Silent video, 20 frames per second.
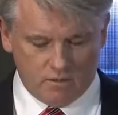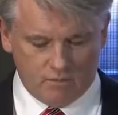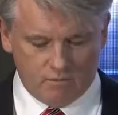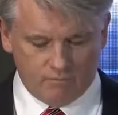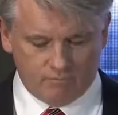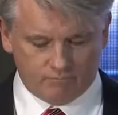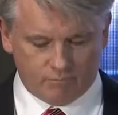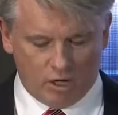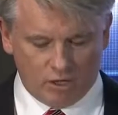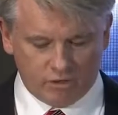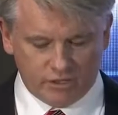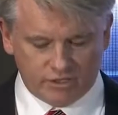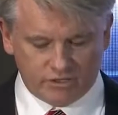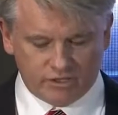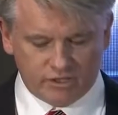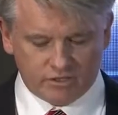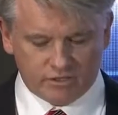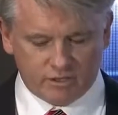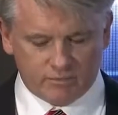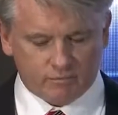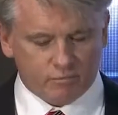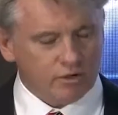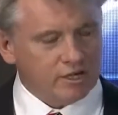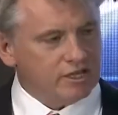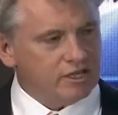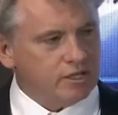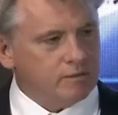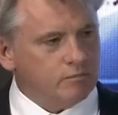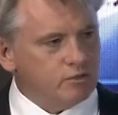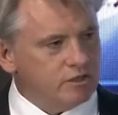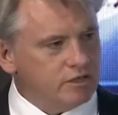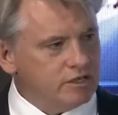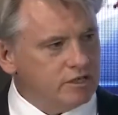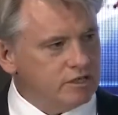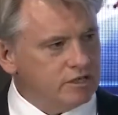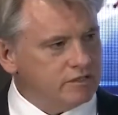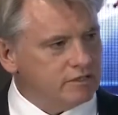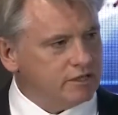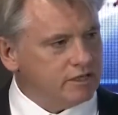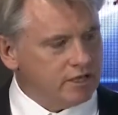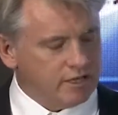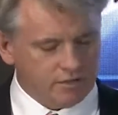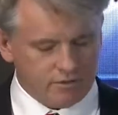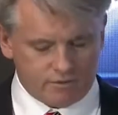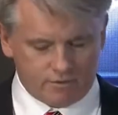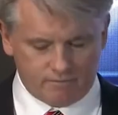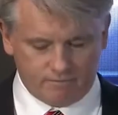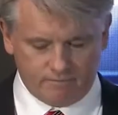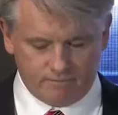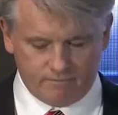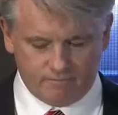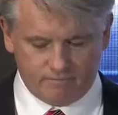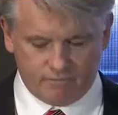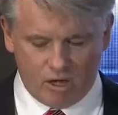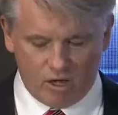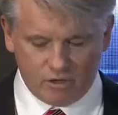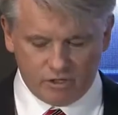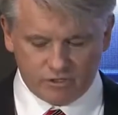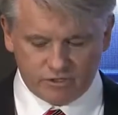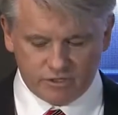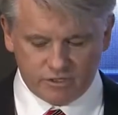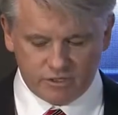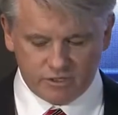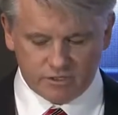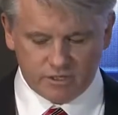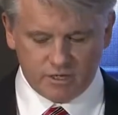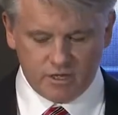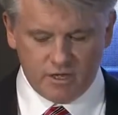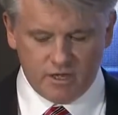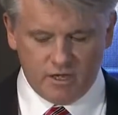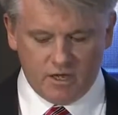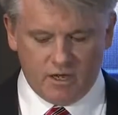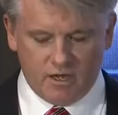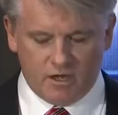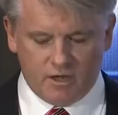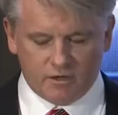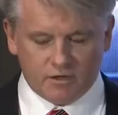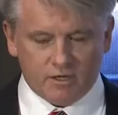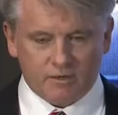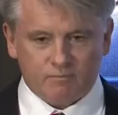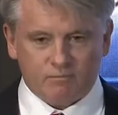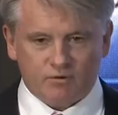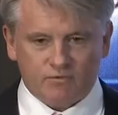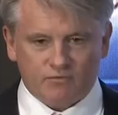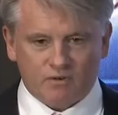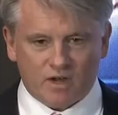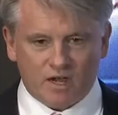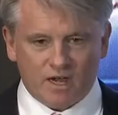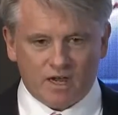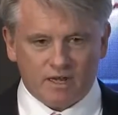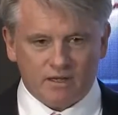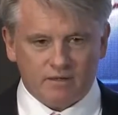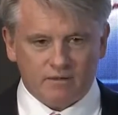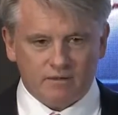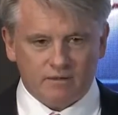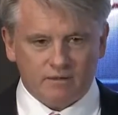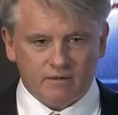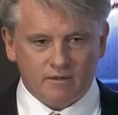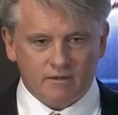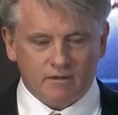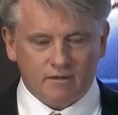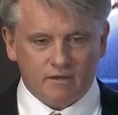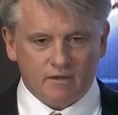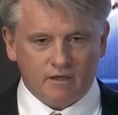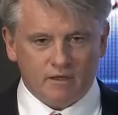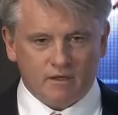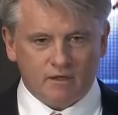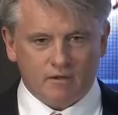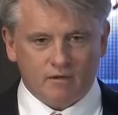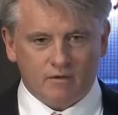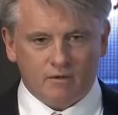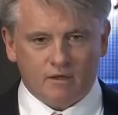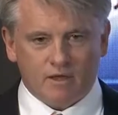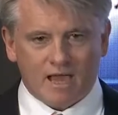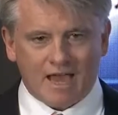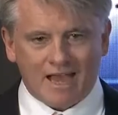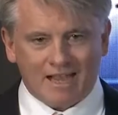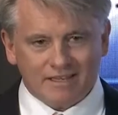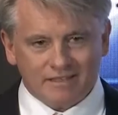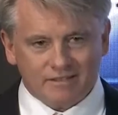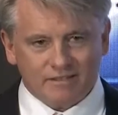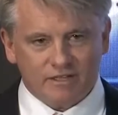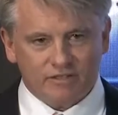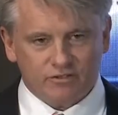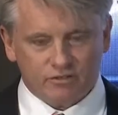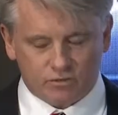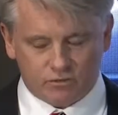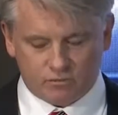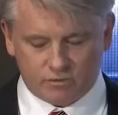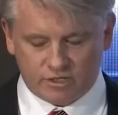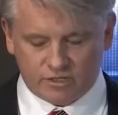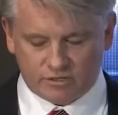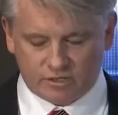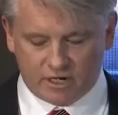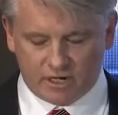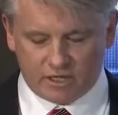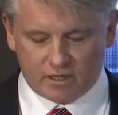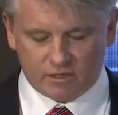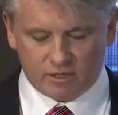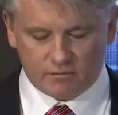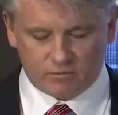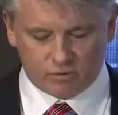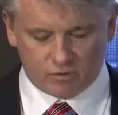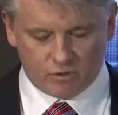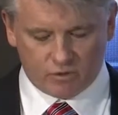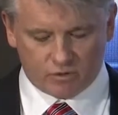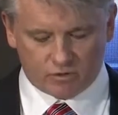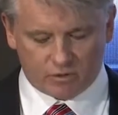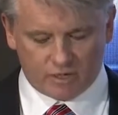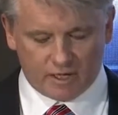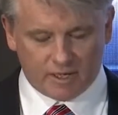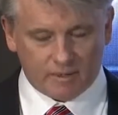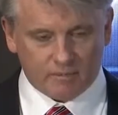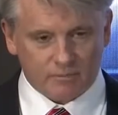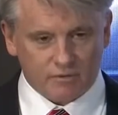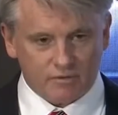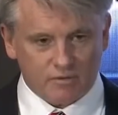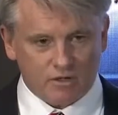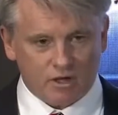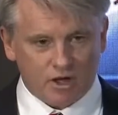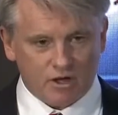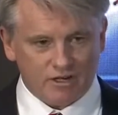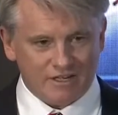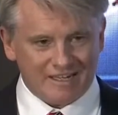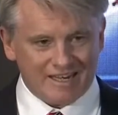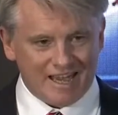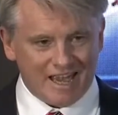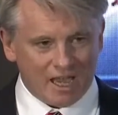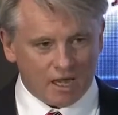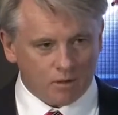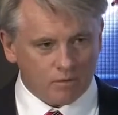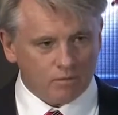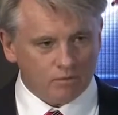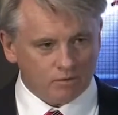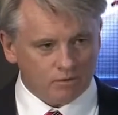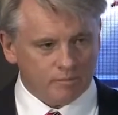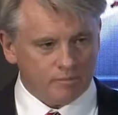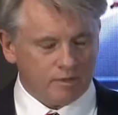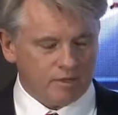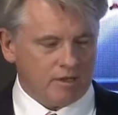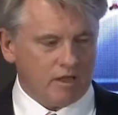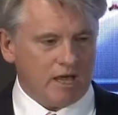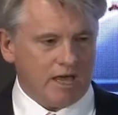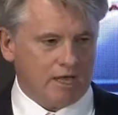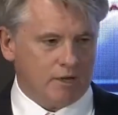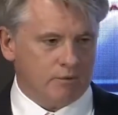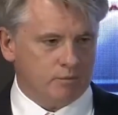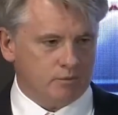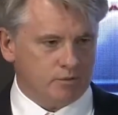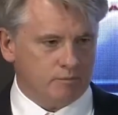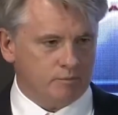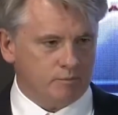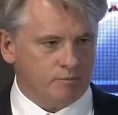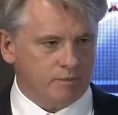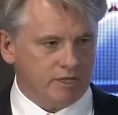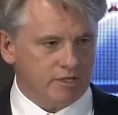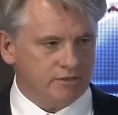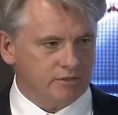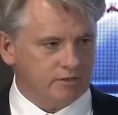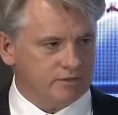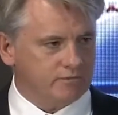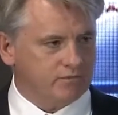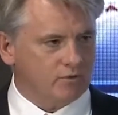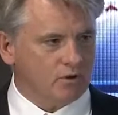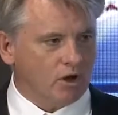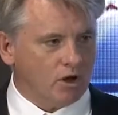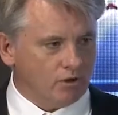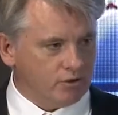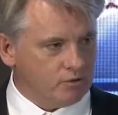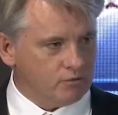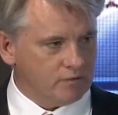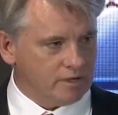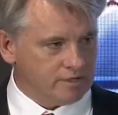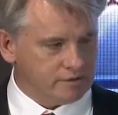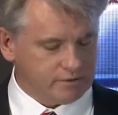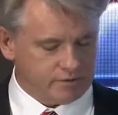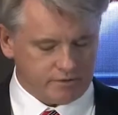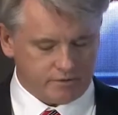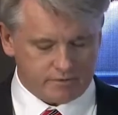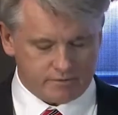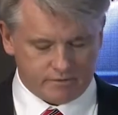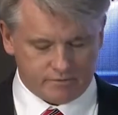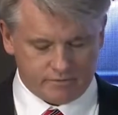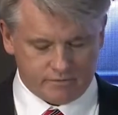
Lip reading: Policies that bring communities together. Policies that provide access to recycling programs on an equitable basis for all the residents.